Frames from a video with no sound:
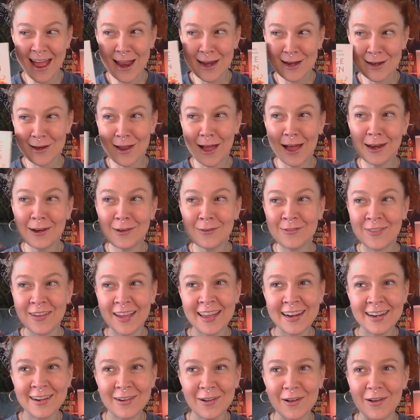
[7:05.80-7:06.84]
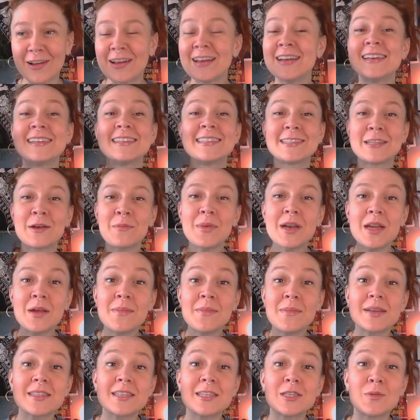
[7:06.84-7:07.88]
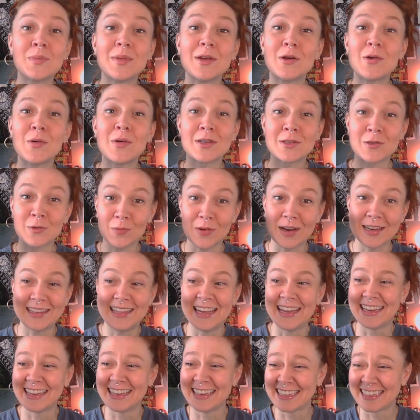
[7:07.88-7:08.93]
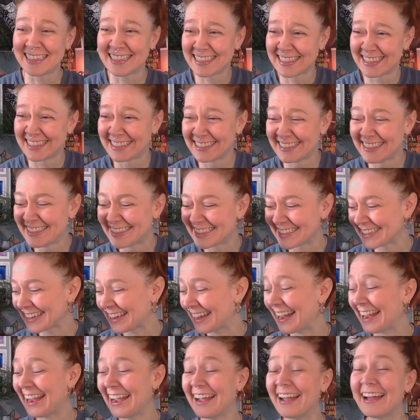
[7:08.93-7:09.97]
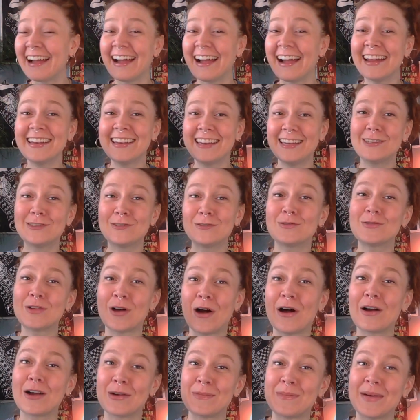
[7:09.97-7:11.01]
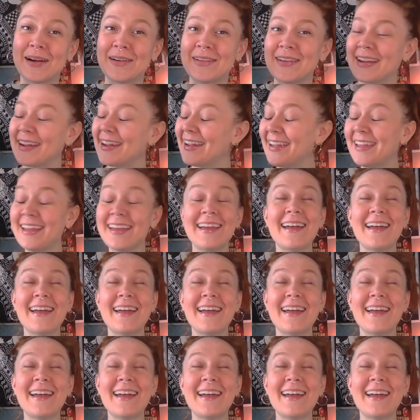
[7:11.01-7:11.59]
Not a fan at all. Somebody message me who has read this. I need to talk about it.